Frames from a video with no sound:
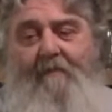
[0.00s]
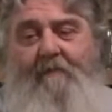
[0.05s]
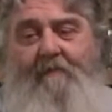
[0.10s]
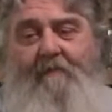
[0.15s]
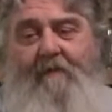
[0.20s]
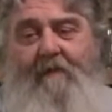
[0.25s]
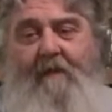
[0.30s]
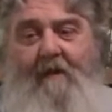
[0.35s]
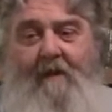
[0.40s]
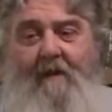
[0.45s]

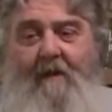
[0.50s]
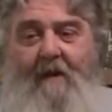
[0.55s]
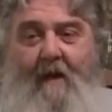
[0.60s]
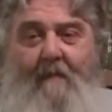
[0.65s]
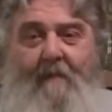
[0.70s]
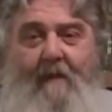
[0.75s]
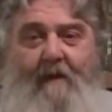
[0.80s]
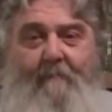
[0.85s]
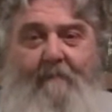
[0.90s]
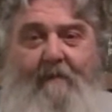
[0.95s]
So
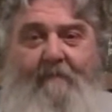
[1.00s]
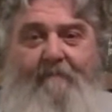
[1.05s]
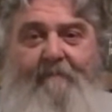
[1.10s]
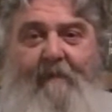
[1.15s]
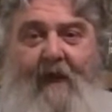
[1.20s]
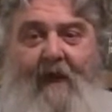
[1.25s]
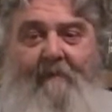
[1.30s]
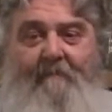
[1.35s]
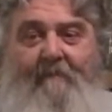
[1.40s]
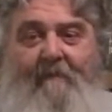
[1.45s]
I'm not a big
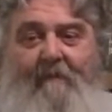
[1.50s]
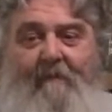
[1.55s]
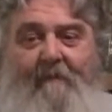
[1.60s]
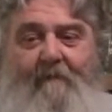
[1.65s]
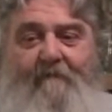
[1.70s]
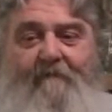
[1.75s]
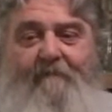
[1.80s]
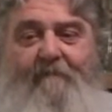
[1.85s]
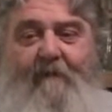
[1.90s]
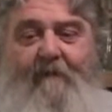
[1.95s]
fan of all
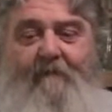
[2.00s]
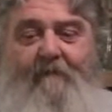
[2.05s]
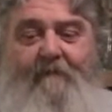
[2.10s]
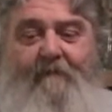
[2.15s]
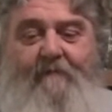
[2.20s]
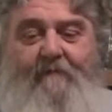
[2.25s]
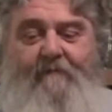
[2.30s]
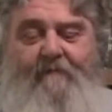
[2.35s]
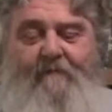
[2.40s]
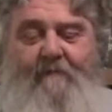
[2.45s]
those
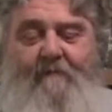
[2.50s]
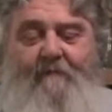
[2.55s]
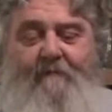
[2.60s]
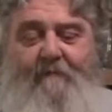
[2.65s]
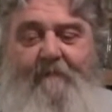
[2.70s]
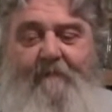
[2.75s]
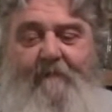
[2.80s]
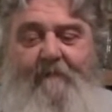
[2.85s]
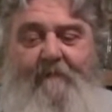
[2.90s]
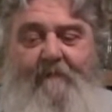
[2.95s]
floaties and stuff
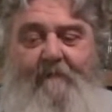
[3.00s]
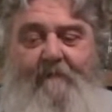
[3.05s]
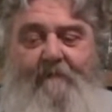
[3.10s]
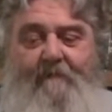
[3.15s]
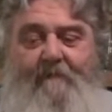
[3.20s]
in there.